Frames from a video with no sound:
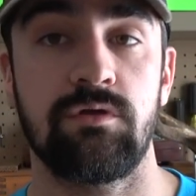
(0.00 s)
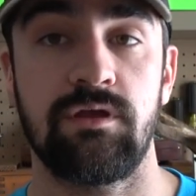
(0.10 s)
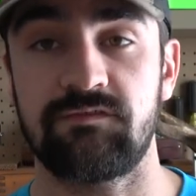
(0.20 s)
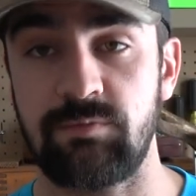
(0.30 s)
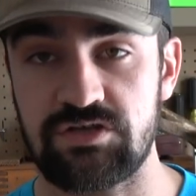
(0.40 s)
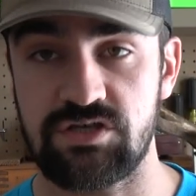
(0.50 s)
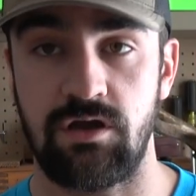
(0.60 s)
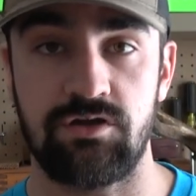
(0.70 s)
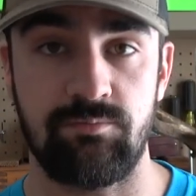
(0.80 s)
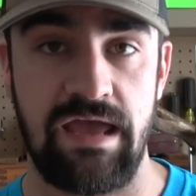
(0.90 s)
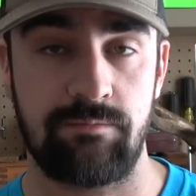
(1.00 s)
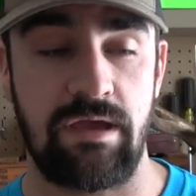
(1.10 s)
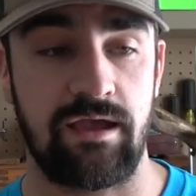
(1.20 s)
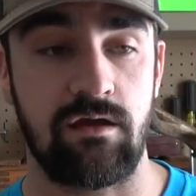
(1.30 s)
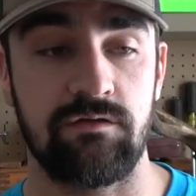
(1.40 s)
Especially on your
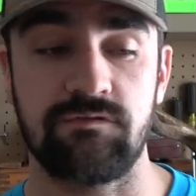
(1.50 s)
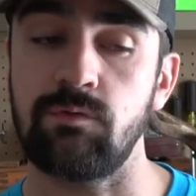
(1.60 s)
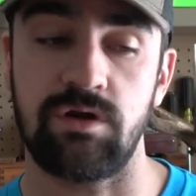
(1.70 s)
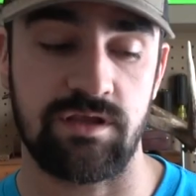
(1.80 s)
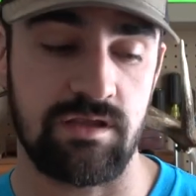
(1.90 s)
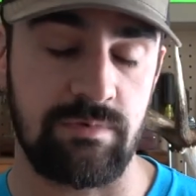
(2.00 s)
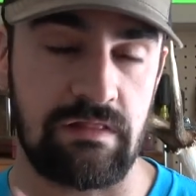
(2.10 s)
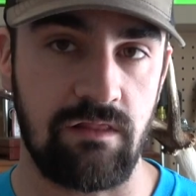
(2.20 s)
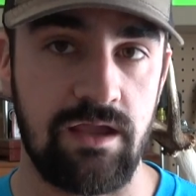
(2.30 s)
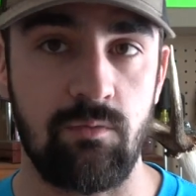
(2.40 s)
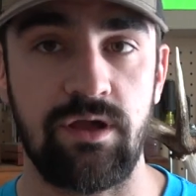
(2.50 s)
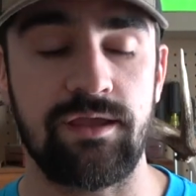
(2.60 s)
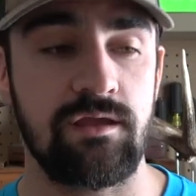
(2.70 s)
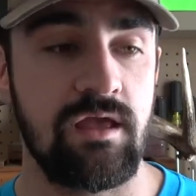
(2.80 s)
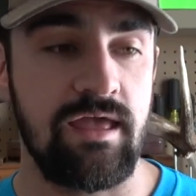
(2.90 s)
backpack hunts, you want to keep it
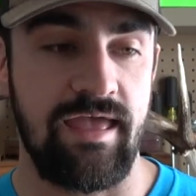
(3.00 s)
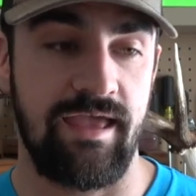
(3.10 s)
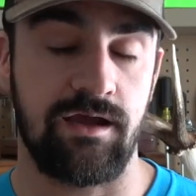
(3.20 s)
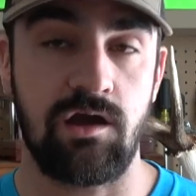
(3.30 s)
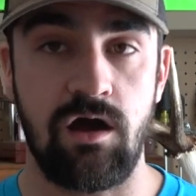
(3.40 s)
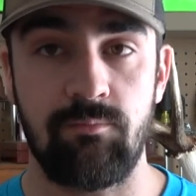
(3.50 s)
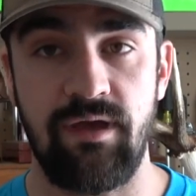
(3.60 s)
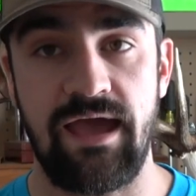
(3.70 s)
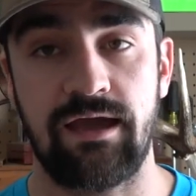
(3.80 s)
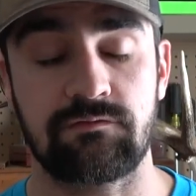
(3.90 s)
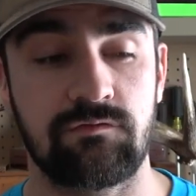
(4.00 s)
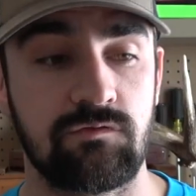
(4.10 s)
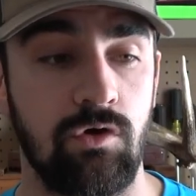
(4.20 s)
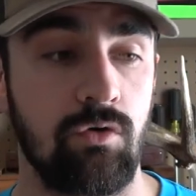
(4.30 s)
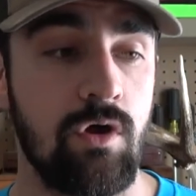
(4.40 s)
lightweight and compact.
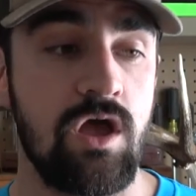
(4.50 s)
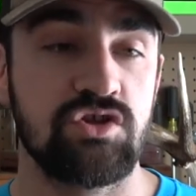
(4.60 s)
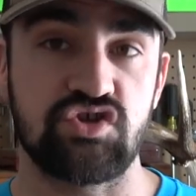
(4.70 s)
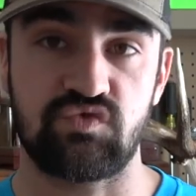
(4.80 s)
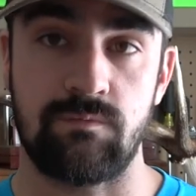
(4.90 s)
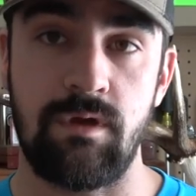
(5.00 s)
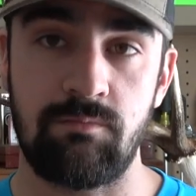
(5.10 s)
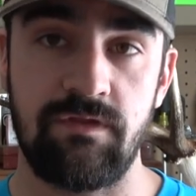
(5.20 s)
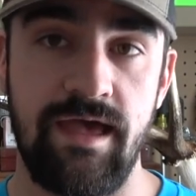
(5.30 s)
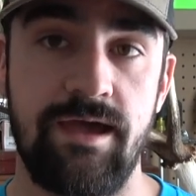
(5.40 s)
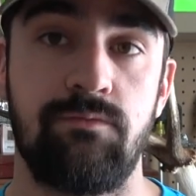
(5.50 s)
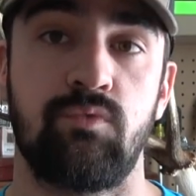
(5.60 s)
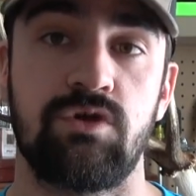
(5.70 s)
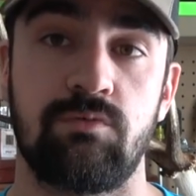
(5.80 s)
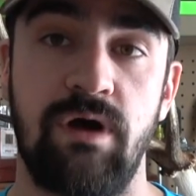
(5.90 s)
So just remember that
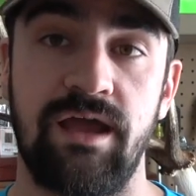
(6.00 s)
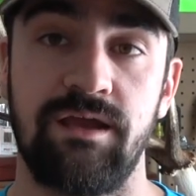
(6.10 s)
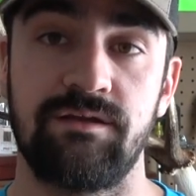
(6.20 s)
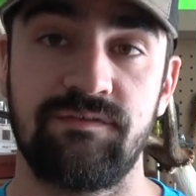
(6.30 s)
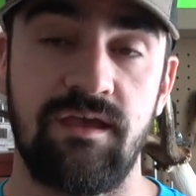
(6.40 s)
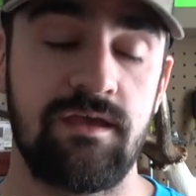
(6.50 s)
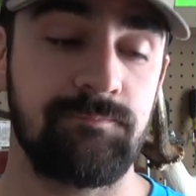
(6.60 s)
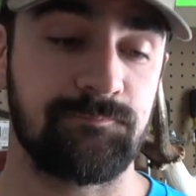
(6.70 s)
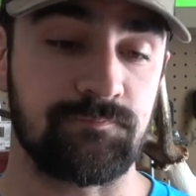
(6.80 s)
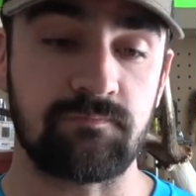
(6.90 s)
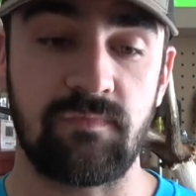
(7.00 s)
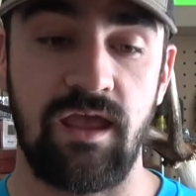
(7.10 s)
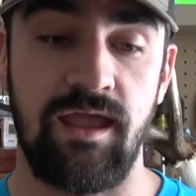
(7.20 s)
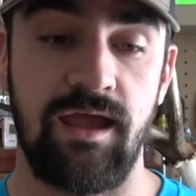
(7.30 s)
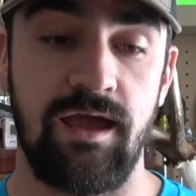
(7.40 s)
when you're buying a tent,
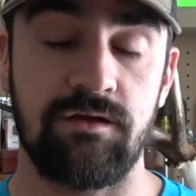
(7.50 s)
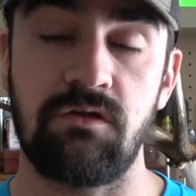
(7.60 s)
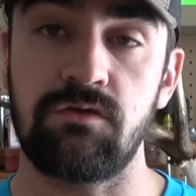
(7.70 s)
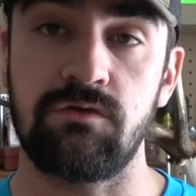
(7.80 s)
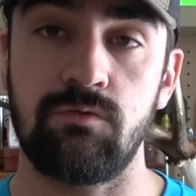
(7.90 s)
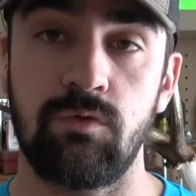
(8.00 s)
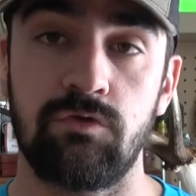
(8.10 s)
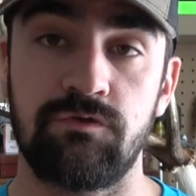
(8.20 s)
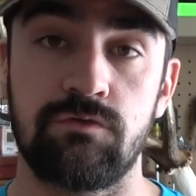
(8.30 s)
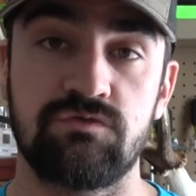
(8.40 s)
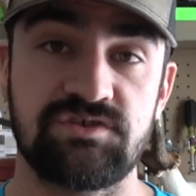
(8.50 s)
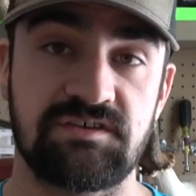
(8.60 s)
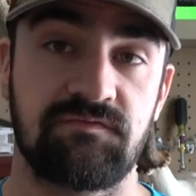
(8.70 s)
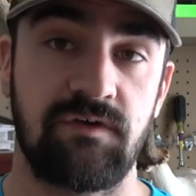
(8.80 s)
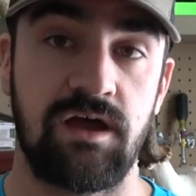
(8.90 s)
and you will do
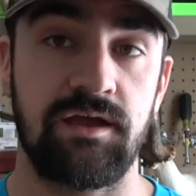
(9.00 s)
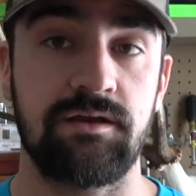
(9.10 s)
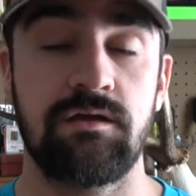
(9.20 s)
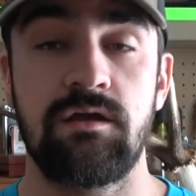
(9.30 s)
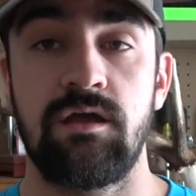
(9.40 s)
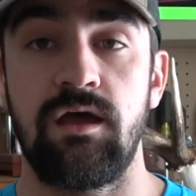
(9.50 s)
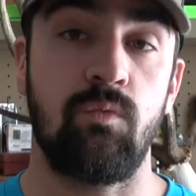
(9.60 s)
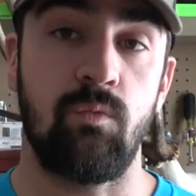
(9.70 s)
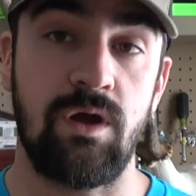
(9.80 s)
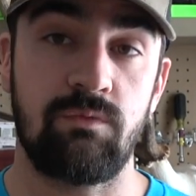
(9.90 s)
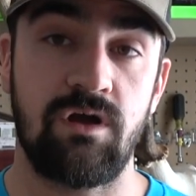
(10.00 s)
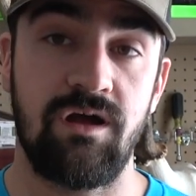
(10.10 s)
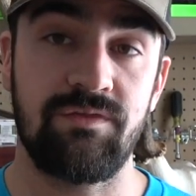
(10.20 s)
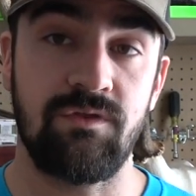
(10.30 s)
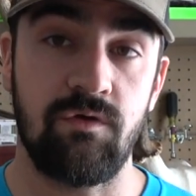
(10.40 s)
just fine. While we're
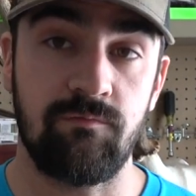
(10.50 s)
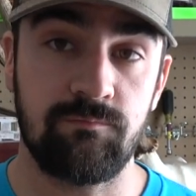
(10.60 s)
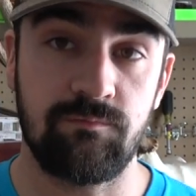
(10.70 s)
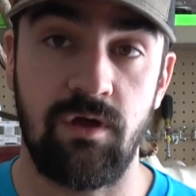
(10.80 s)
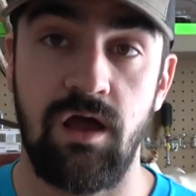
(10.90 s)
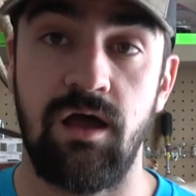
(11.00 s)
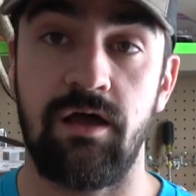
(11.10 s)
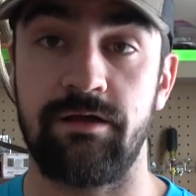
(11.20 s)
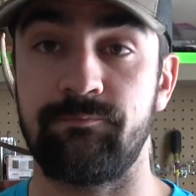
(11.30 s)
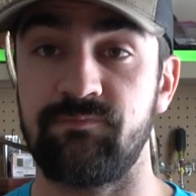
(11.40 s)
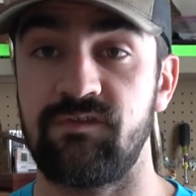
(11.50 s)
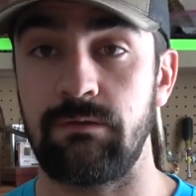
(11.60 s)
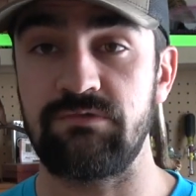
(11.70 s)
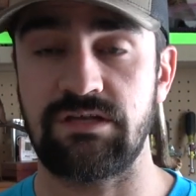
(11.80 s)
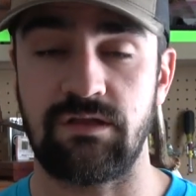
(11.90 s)
on the
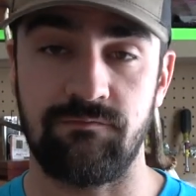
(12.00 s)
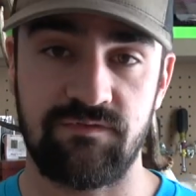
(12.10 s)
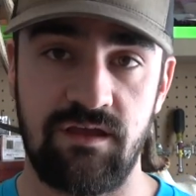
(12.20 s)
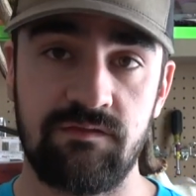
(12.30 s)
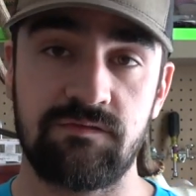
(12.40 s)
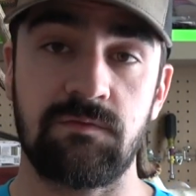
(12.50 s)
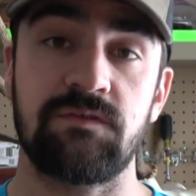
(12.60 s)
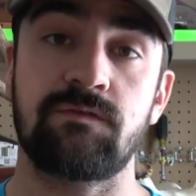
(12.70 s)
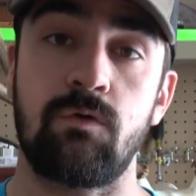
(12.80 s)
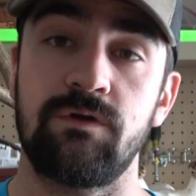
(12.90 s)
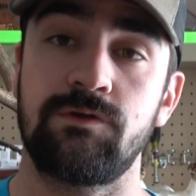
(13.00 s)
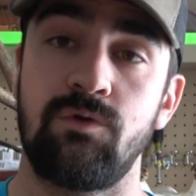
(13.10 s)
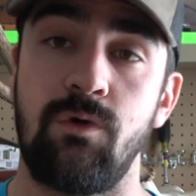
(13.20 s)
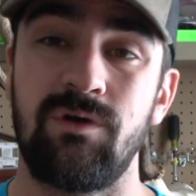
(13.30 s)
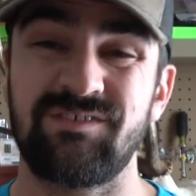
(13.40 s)
subject of tents, let's go
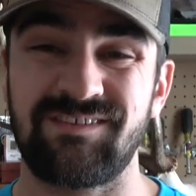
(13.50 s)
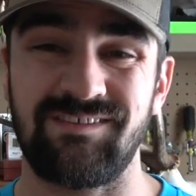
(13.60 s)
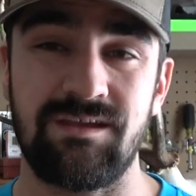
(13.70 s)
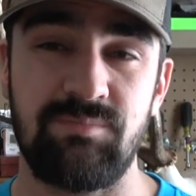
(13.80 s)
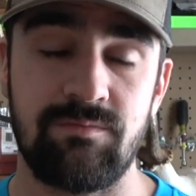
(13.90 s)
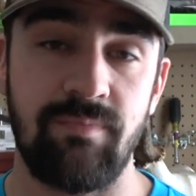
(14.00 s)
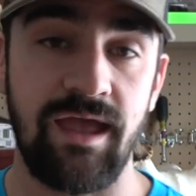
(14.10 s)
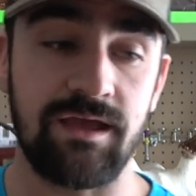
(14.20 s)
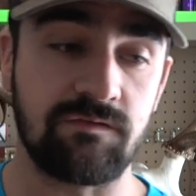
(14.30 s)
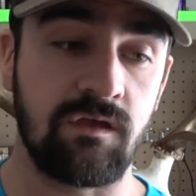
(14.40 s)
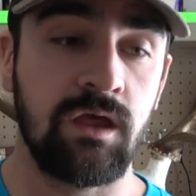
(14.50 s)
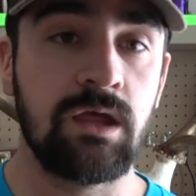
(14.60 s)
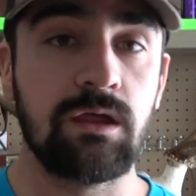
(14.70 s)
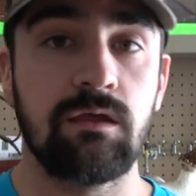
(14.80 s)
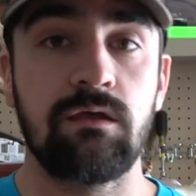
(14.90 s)
into sleeping bags.
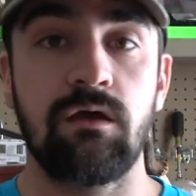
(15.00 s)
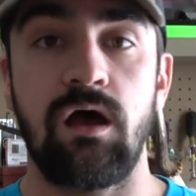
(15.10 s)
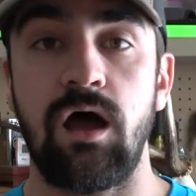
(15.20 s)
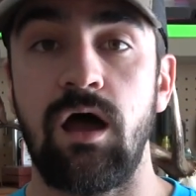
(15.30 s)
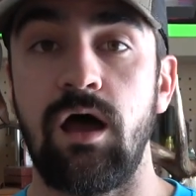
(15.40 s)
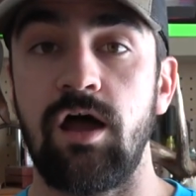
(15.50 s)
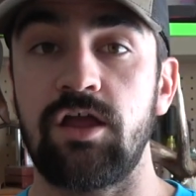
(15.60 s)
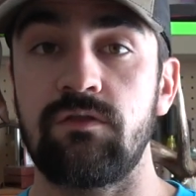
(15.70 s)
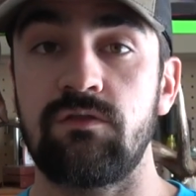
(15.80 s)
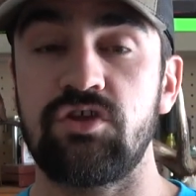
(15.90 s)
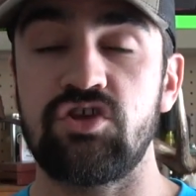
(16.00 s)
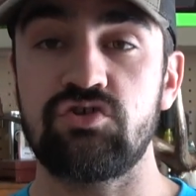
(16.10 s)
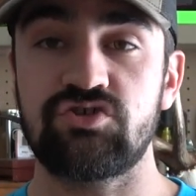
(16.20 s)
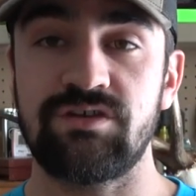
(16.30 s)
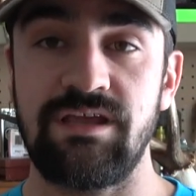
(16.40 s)

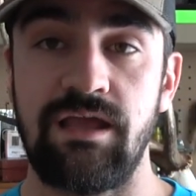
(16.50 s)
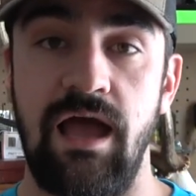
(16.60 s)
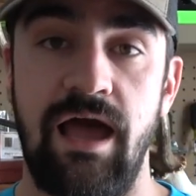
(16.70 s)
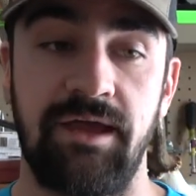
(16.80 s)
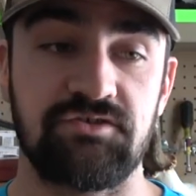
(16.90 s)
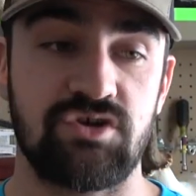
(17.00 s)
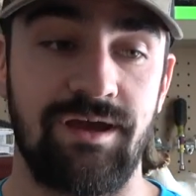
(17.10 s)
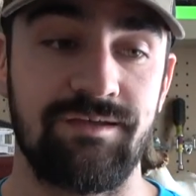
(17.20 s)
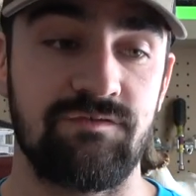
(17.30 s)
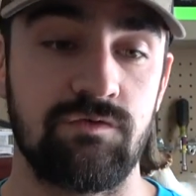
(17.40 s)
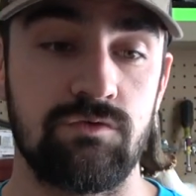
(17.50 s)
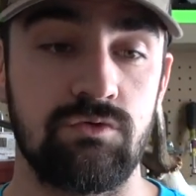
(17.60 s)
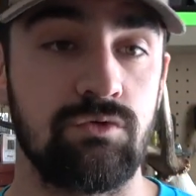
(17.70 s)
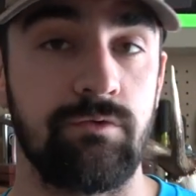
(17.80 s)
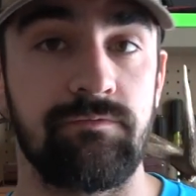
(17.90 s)
Usually I try
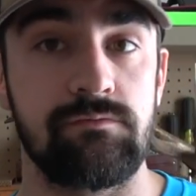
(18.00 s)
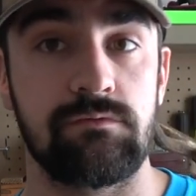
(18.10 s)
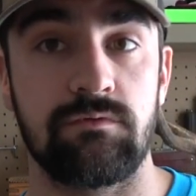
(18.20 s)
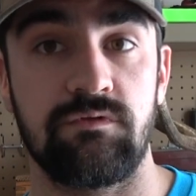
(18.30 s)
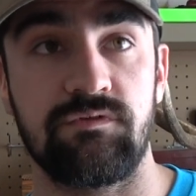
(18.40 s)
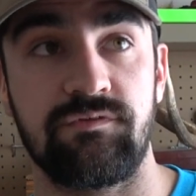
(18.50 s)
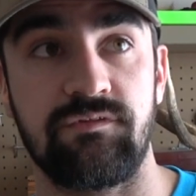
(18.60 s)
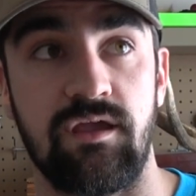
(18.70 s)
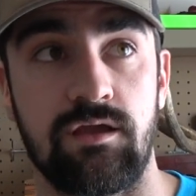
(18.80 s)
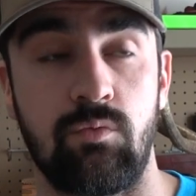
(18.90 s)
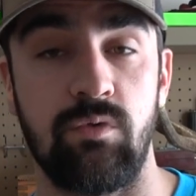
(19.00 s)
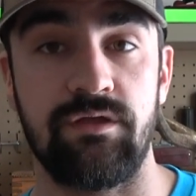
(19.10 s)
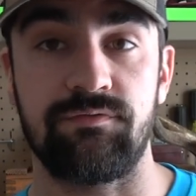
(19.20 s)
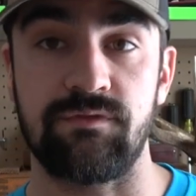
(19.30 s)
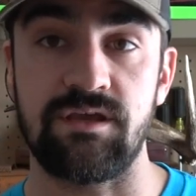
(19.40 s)
to stick
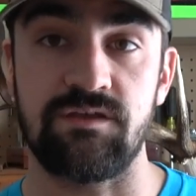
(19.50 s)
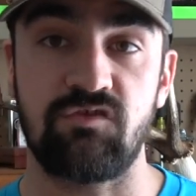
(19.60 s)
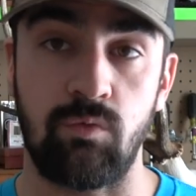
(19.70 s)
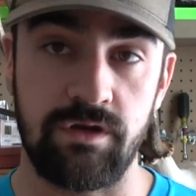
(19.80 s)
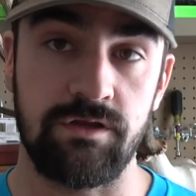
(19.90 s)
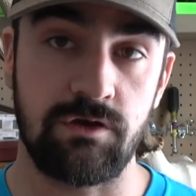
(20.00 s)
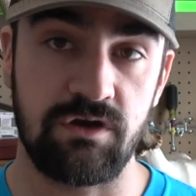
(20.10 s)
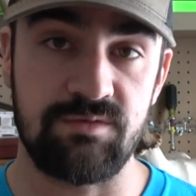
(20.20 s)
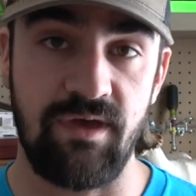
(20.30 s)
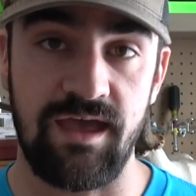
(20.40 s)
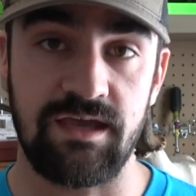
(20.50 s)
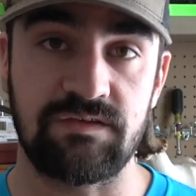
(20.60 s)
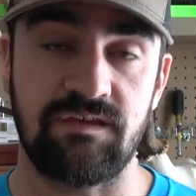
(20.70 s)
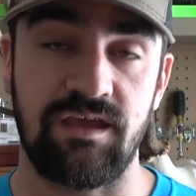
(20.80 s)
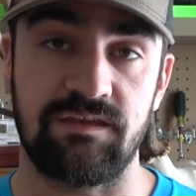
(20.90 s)
with the 20-degree
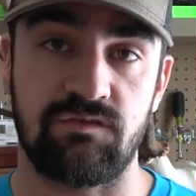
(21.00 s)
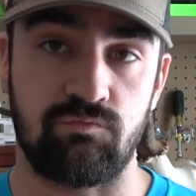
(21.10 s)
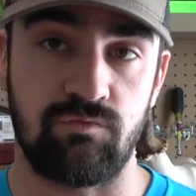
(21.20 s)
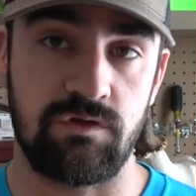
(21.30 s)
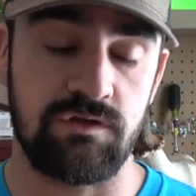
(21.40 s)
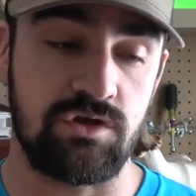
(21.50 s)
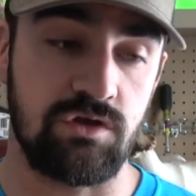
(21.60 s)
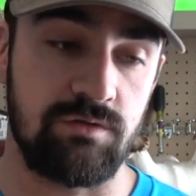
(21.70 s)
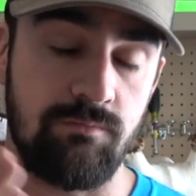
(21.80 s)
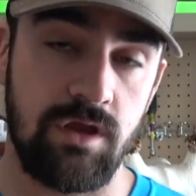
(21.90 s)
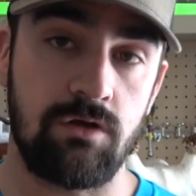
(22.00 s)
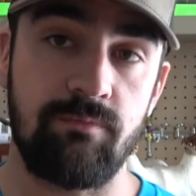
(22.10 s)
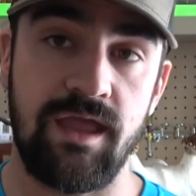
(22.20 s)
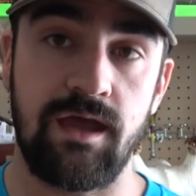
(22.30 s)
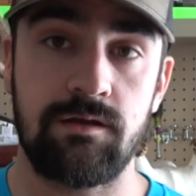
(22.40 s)
bags. It's a really good
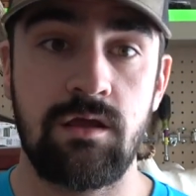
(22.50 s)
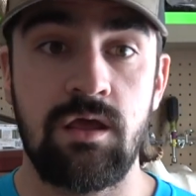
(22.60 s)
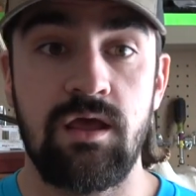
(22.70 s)
middleman.